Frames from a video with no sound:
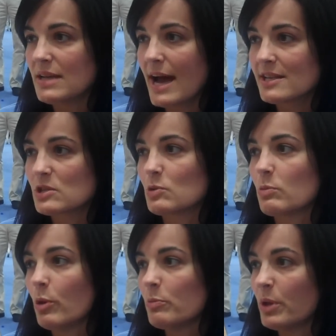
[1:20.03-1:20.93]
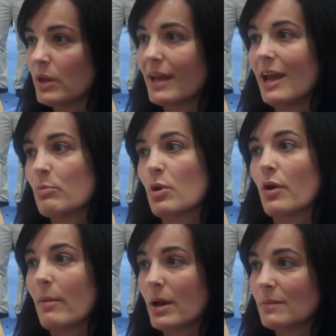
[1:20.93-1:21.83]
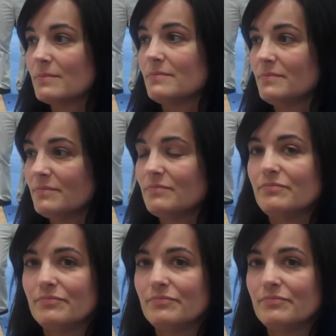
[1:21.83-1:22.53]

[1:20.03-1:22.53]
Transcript: tasks with both building and programming